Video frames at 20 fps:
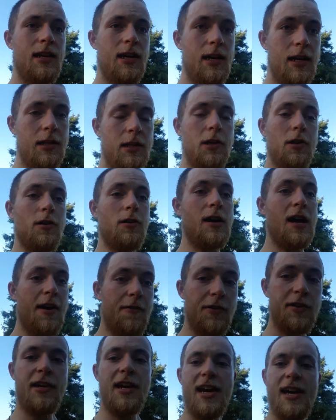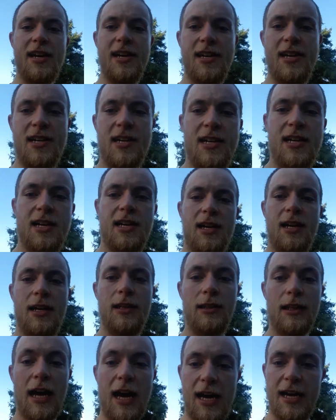in your everyday
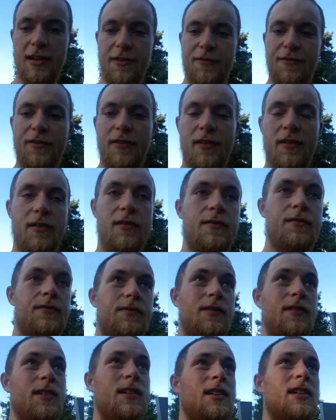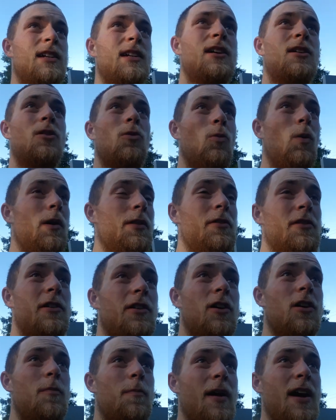life. Whether you
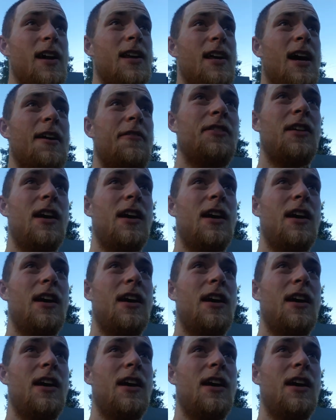go to bed having